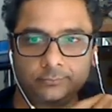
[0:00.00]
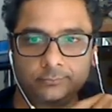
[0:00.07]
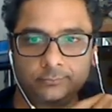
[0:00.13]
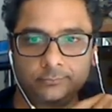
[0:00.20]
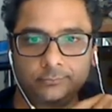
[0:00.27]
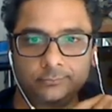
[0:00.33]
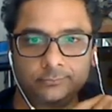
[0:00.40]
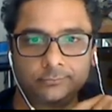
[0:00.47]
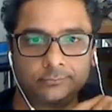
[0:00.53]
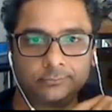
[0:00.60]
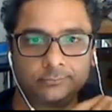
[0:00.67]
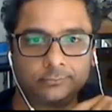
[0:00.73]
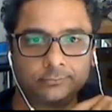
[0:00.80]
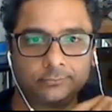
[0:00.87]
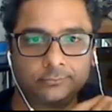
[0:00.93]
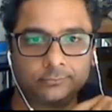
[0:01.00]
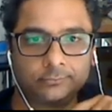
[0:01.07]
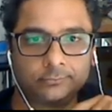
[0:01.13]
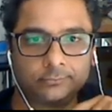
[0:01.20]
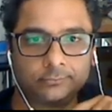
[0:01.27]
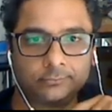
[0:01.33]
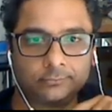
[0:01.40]

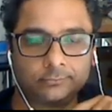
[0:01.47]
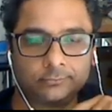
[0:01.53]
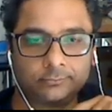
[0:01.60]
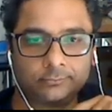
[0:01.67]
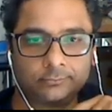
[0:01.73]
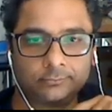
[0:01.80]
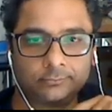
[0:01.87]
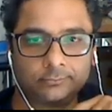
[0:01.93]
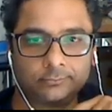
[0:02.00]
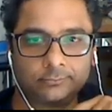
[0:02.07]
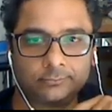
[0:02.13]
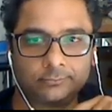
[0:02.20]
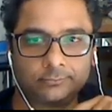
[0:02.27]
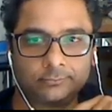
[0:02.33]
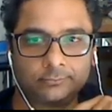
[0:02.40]
[no speech]